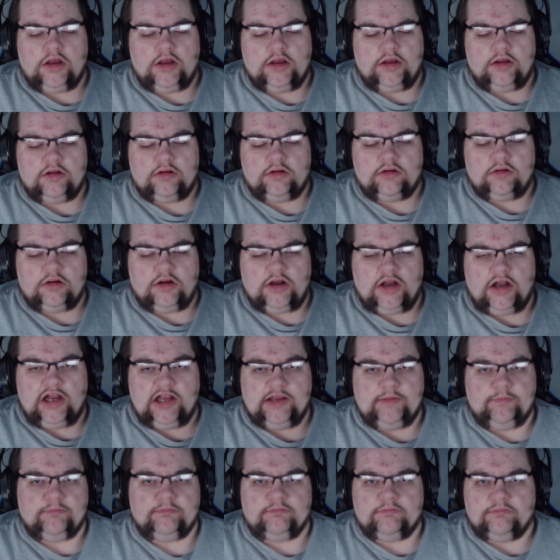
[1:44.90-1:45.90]
Uh,
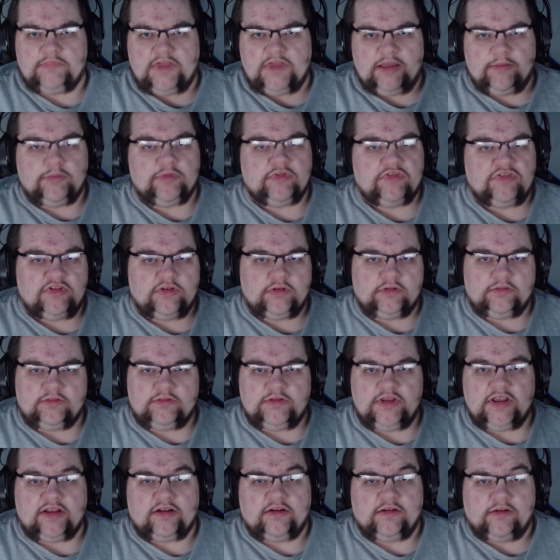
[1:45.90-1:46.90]
I'm able to
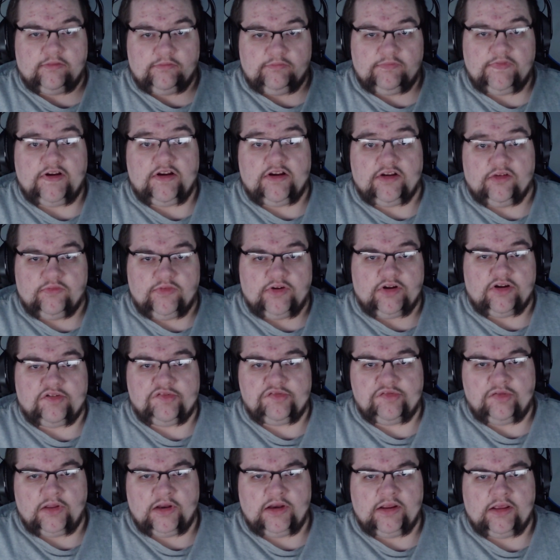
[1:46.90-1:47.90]
get a
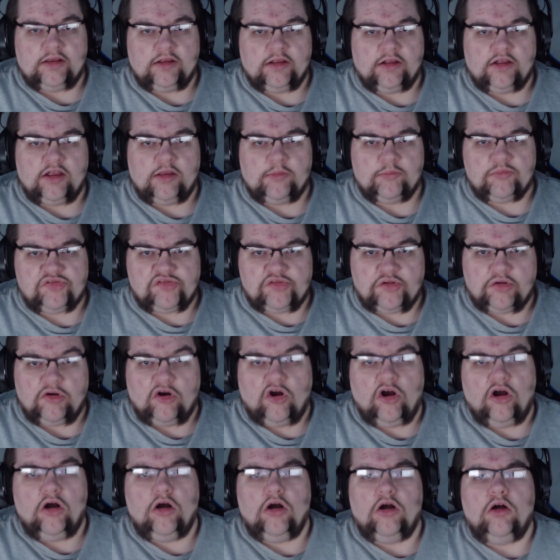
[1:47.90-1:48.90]
very steady income.
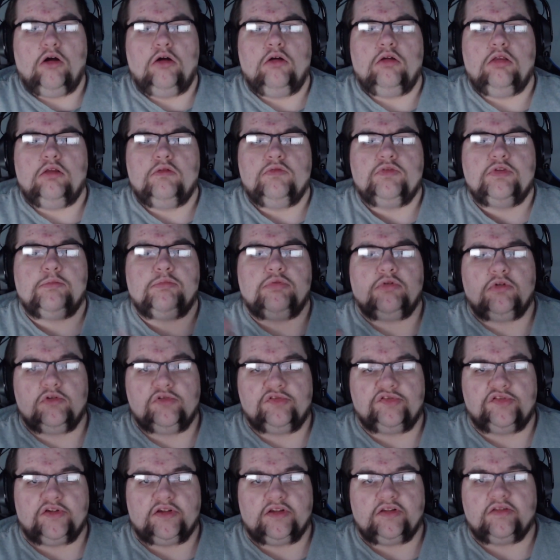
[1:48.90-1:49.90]
So all of the
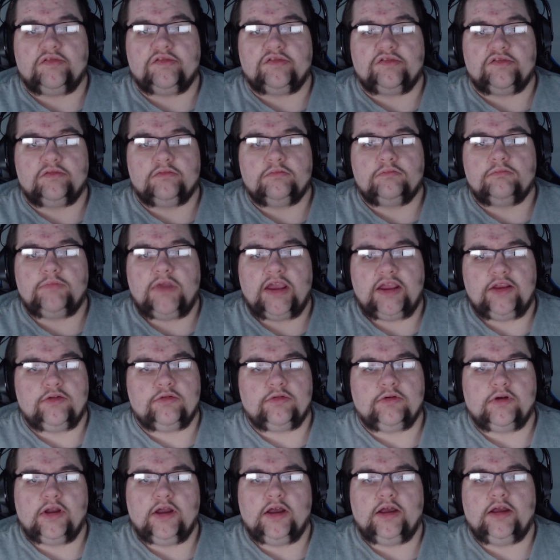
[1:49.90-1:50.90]
proceeds,
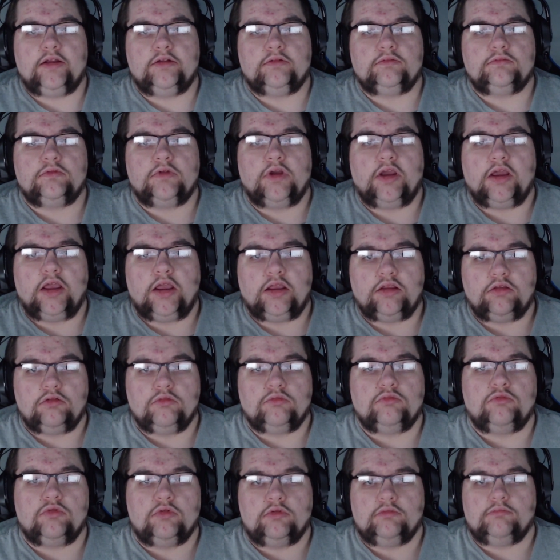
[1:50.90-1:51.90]
Patreon
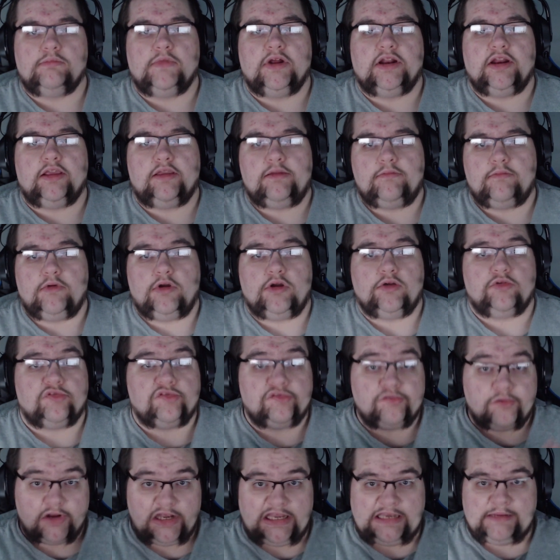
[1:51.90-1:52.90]
and YouTube money, will go
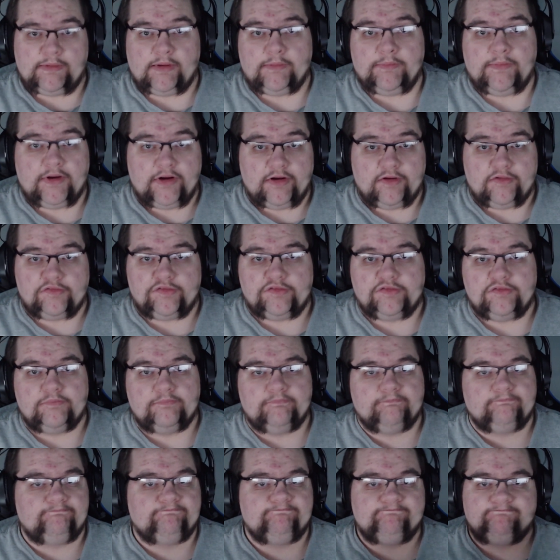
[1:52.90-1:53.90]
straight to my
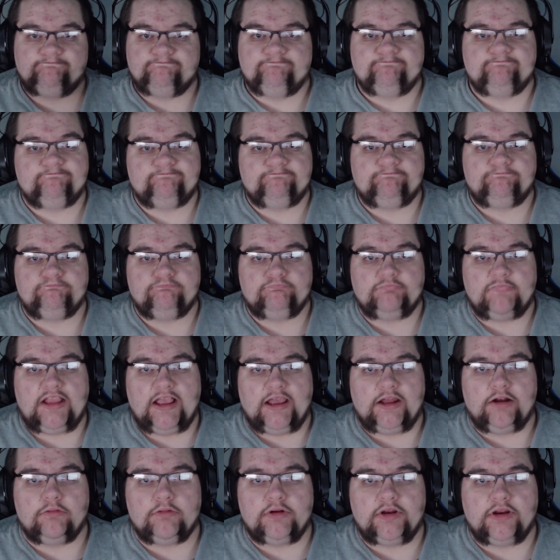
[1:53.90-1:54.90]
parents.
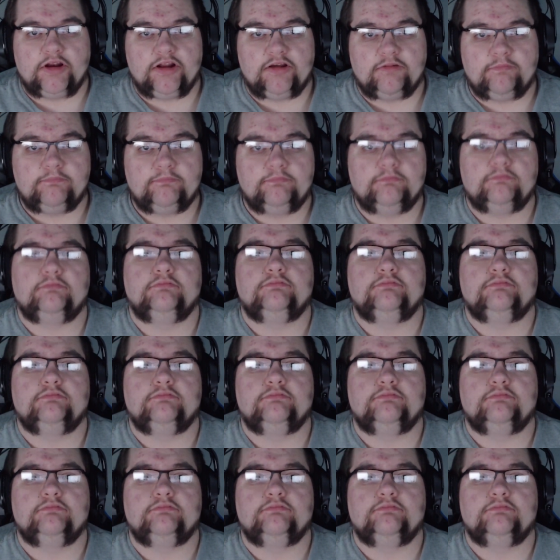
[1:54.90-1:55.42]
I don't need it.